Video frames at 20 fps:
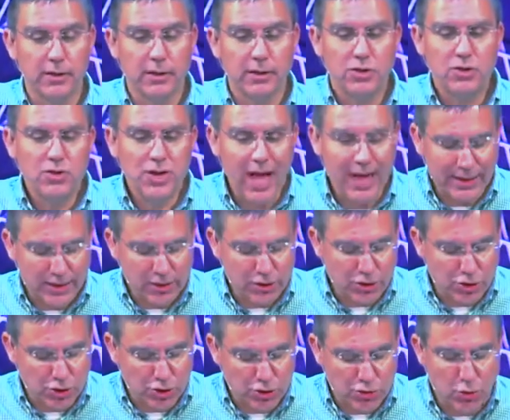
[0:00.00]
Do not
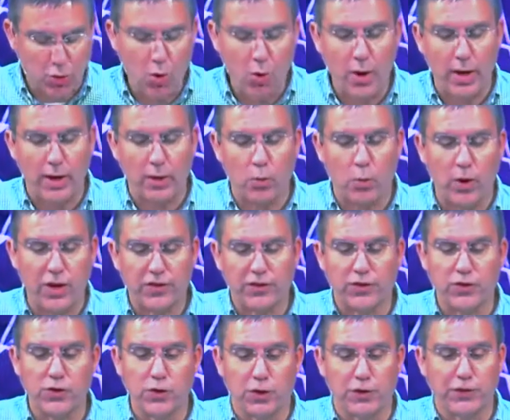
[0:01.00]
destroy
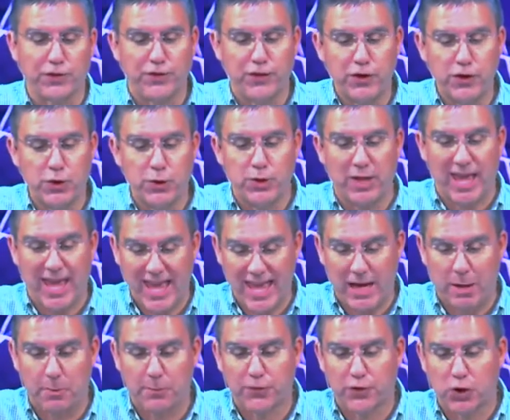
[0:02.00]
with your food
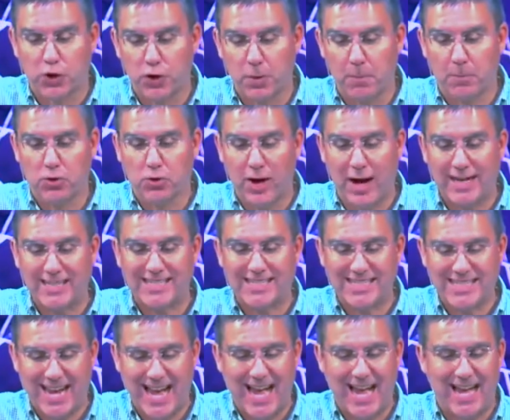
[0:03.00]
him for whom
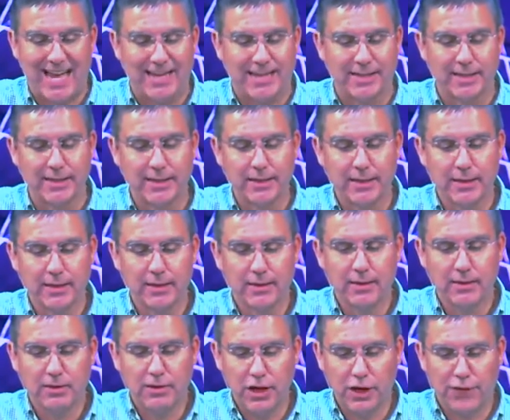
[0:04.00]
Christ died.
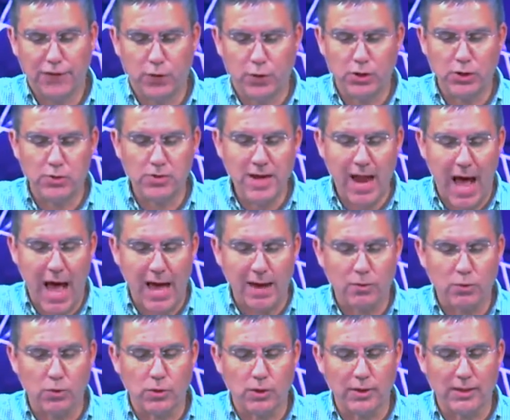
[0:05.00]
Therefore, do not
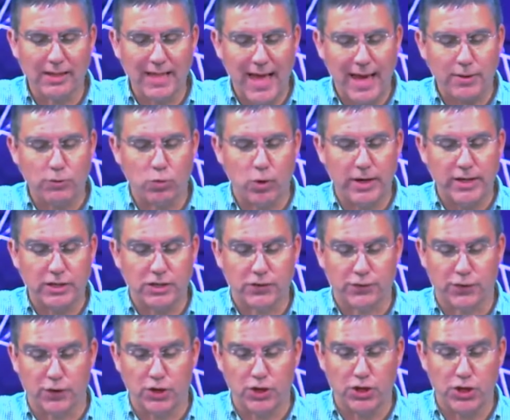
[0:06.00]
let what is
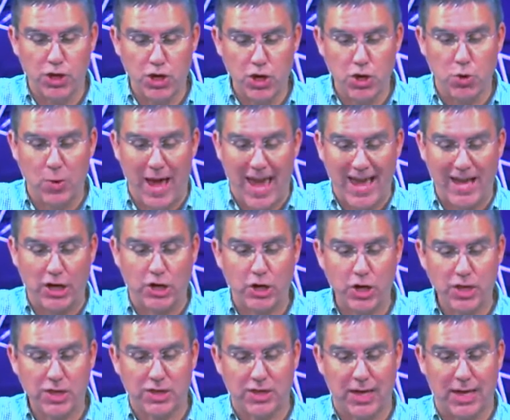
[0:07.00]
for you a
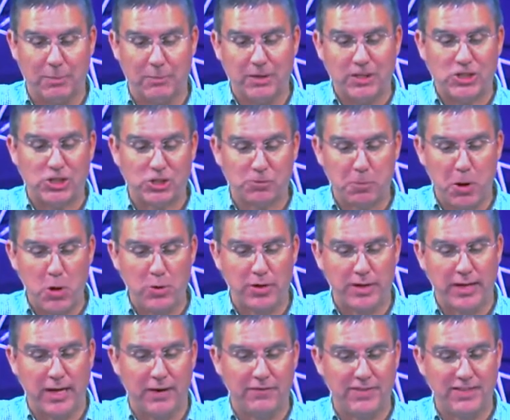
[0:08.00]
good thing be
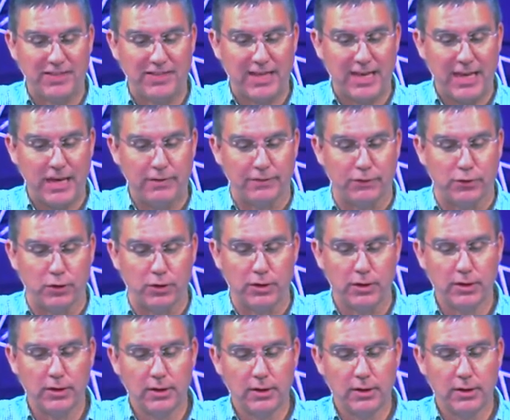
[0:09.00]
spoken of as evil.